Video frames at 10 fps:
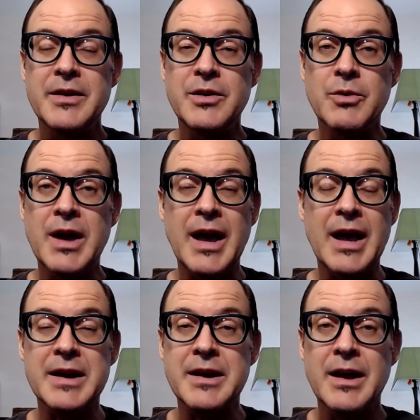You
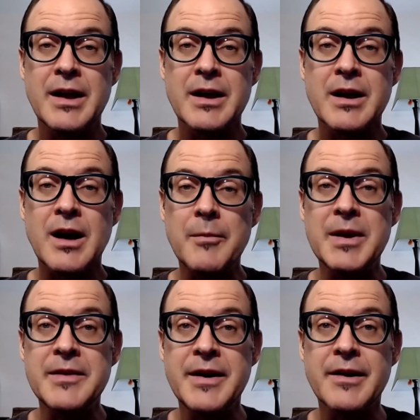can come
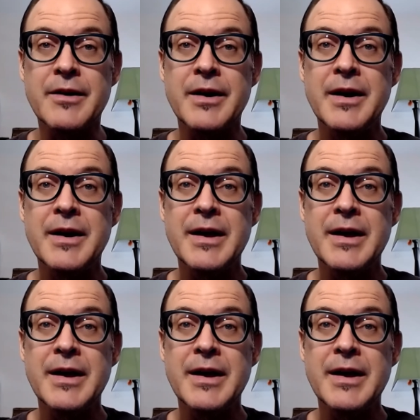in here